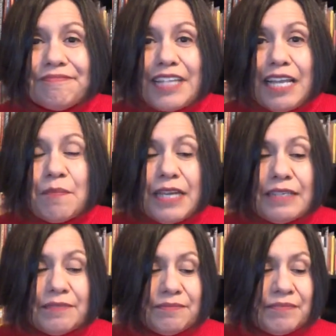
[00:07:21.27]

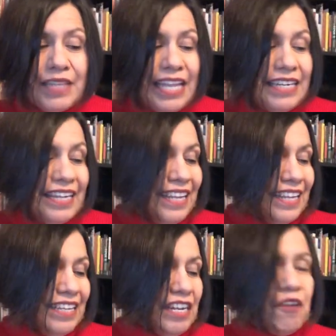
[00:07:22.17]
Amen. And,
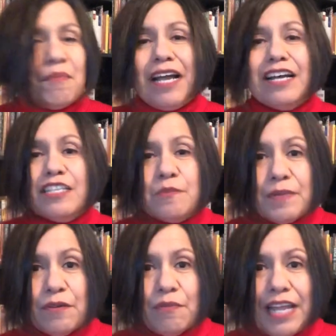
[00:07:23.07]
my
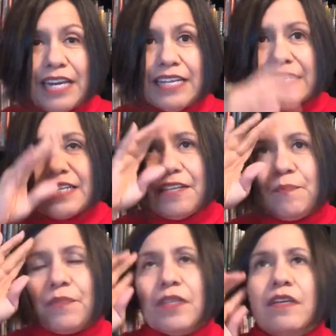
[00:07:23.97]
husband read it
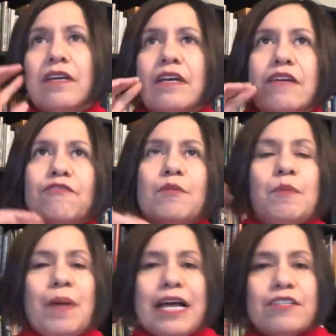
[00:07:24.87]
from a
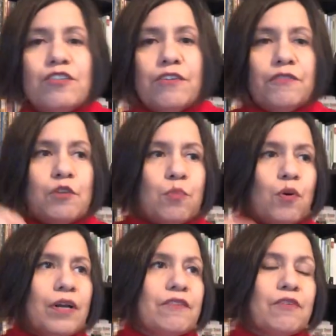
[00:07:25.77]
pastor
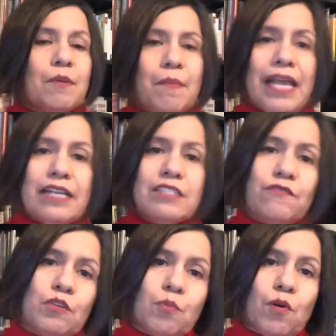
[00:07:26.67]
viewpoint, from a man's
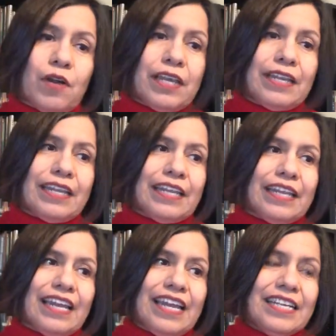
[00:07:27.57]
viewpoint,
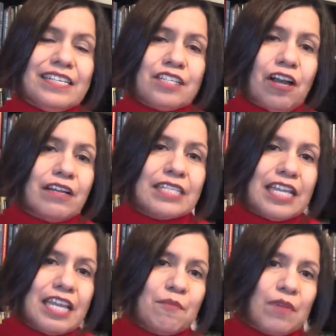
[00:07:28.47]
and I didn't talk to
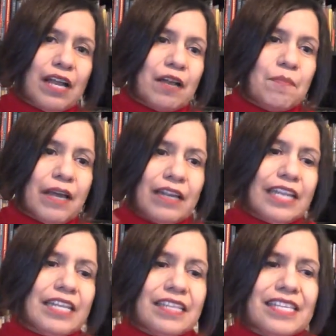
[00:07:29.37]
him about
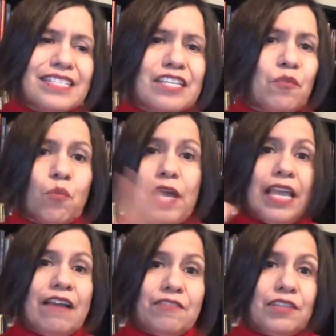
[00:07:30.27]
any of this till
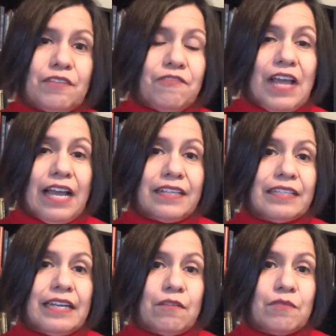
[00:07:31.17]
way after the fact
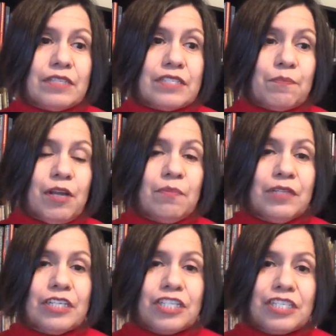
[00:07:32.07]
that it was
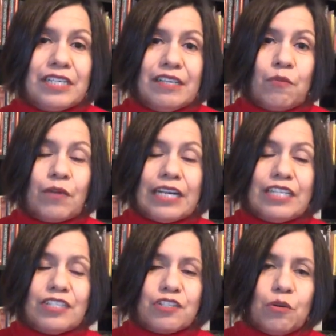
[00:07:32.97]
published, what I
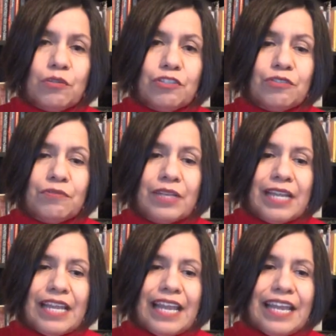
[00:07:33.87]
just told you.
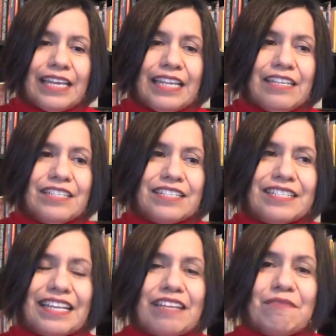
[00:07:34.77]
And he
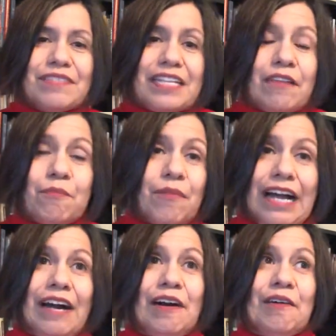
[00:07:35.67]
said,
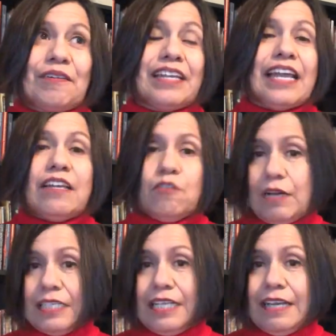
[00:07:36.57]
wow, he had no
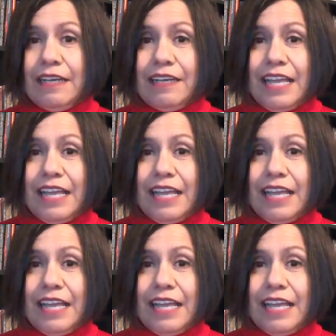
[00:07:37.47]
idea.